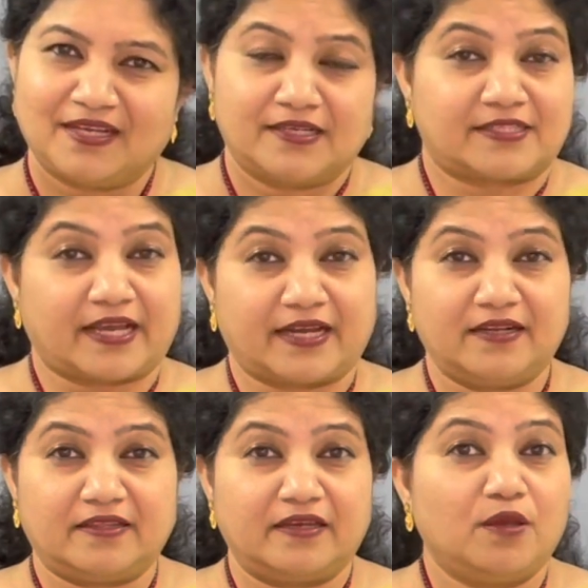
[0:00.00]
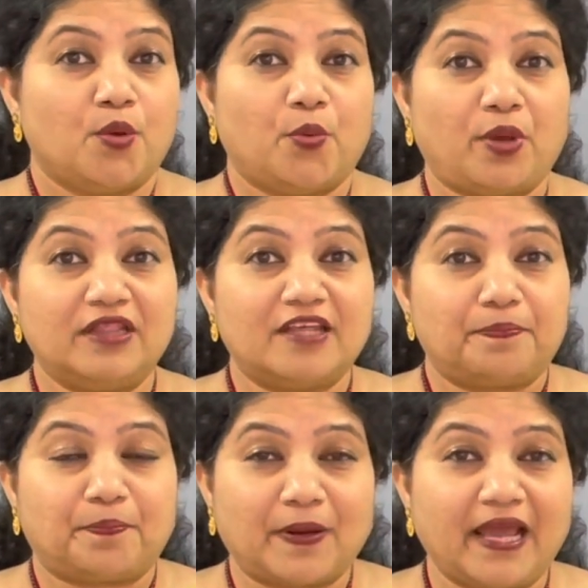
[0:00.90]
Second thing, when
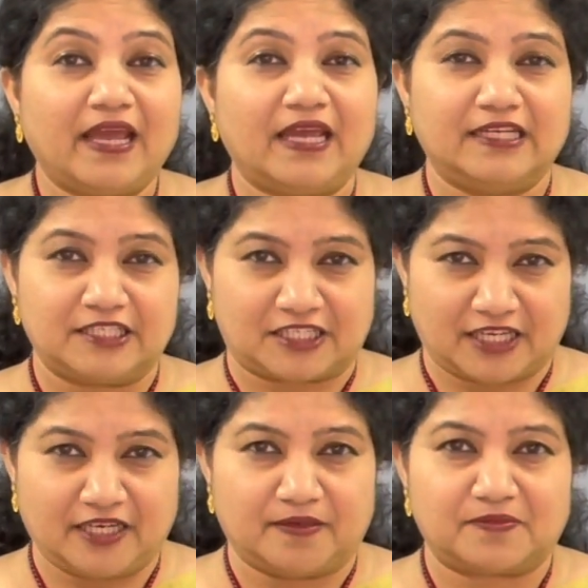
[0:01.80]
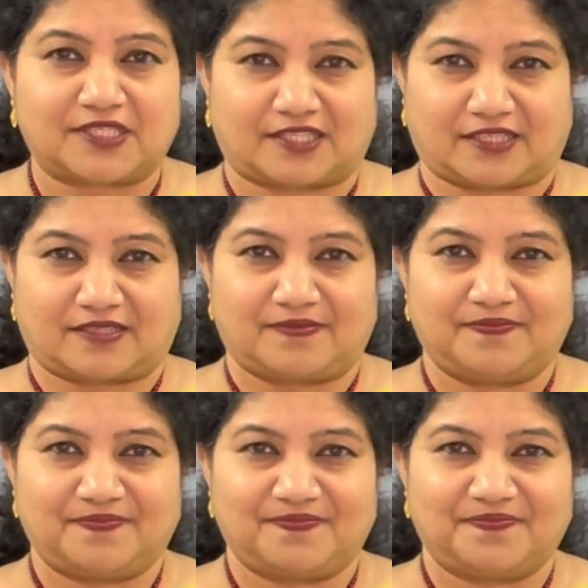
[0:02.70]
they play in teams,
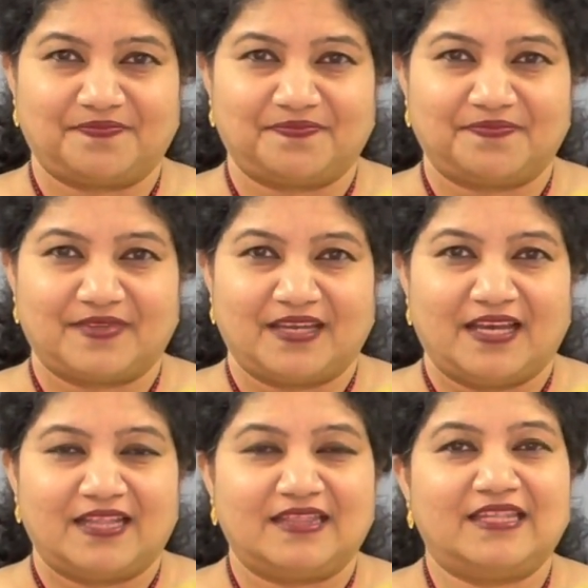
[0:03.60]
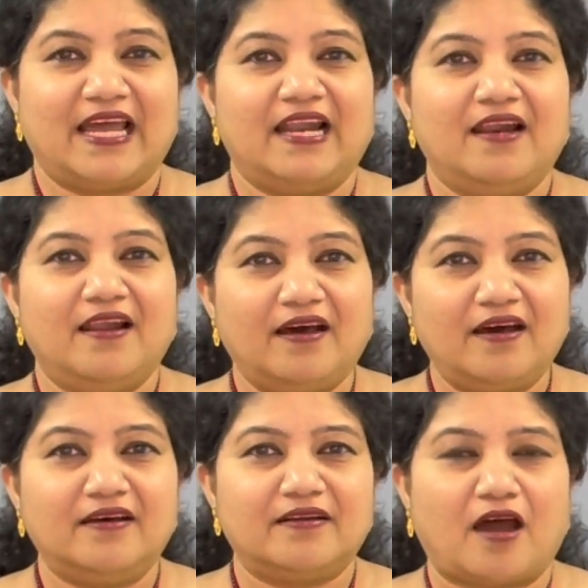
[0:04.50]
they
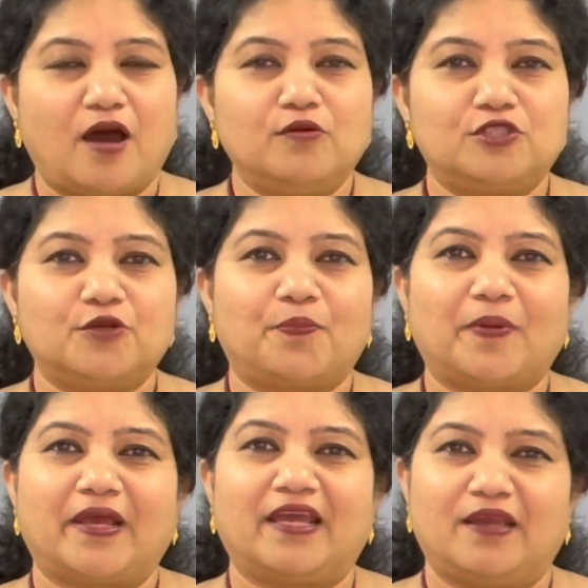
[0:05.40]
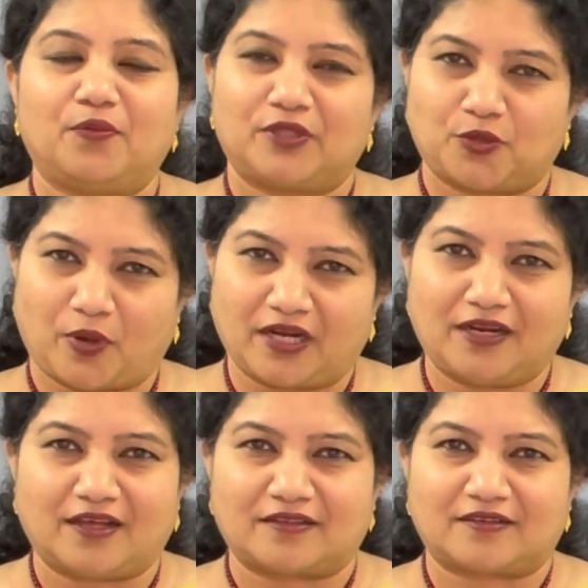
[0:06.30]
learn how to play with one
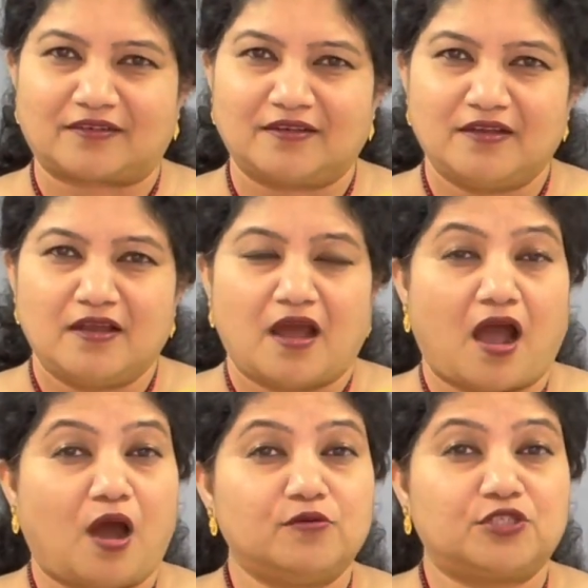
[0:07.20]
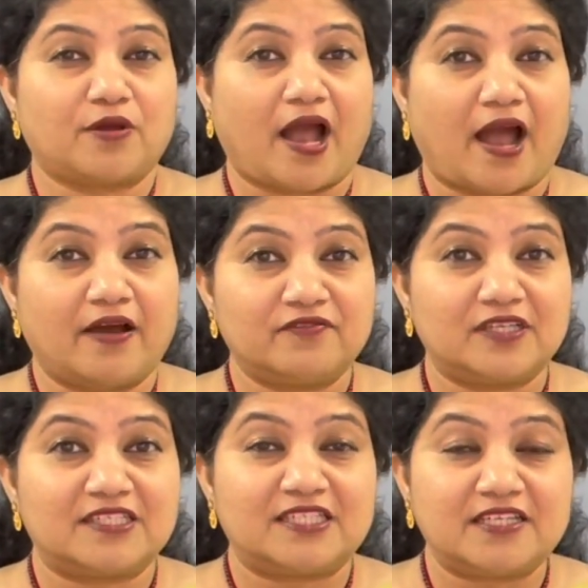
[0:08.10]
another, how to have
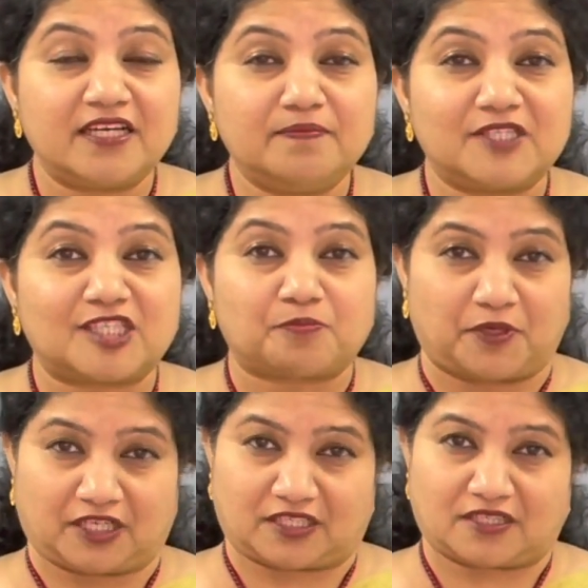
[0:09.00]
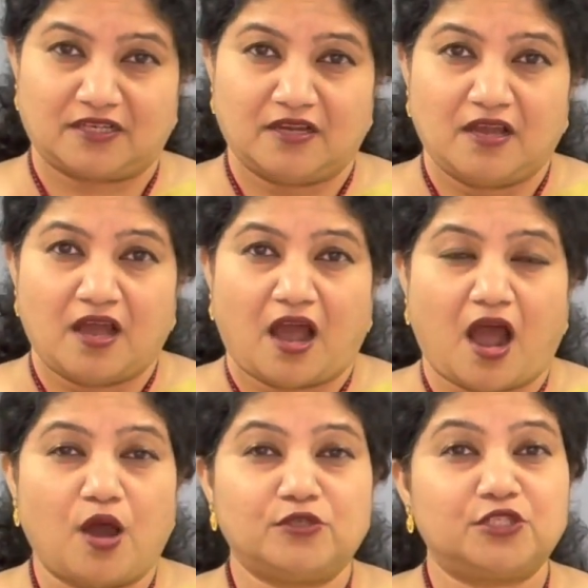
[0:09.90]
the team spirit,
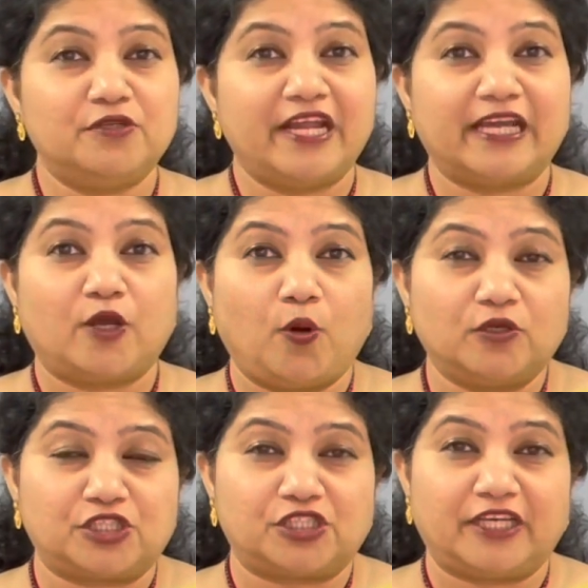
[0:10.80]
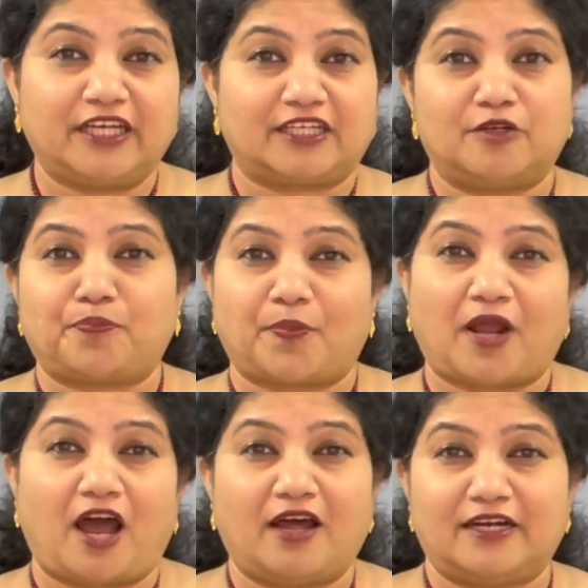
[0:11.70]
how to negotiate and
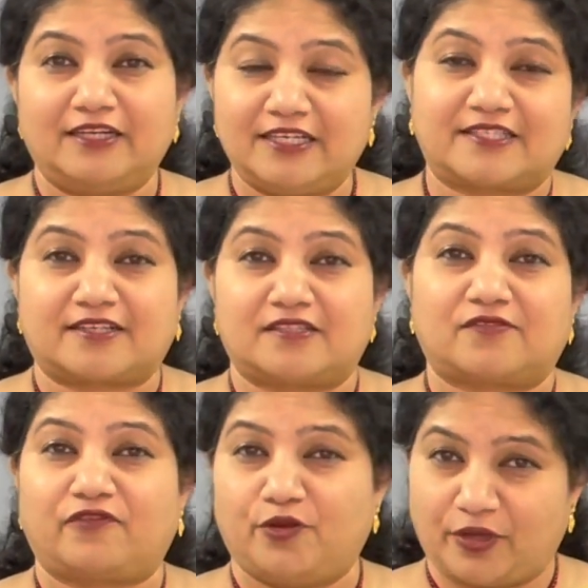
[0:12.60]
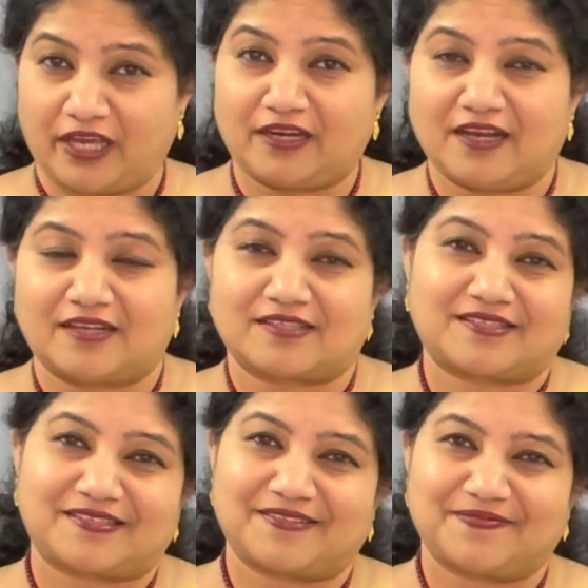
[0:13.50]
plan and discuss few areas.